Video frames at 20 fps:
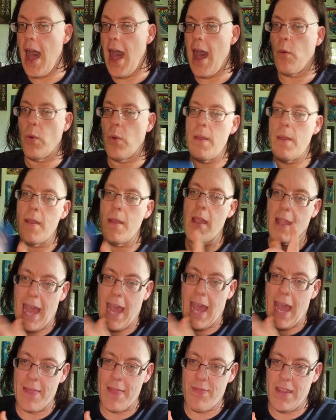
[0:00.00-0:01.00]
We
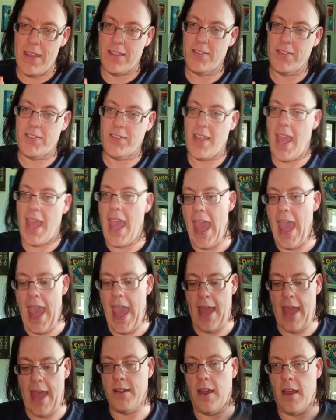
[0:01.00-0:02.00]
got this
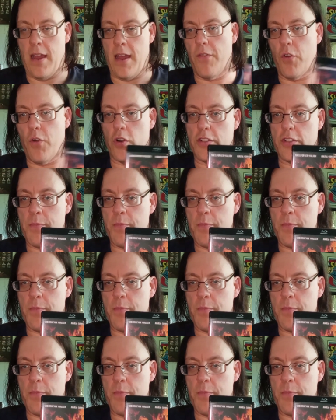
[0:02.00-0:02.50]
and, of course,